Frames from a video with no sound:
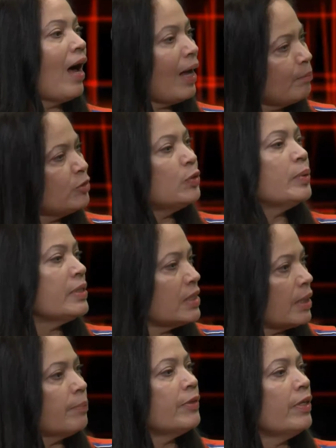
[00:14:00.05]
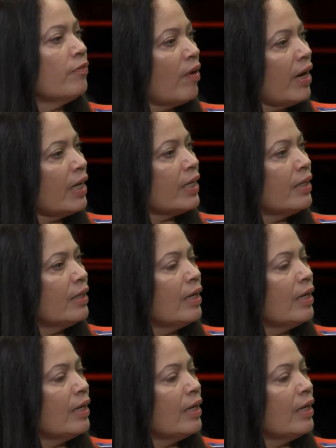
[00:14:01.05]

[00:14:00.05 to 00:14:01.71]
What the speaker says: I'm doing something right.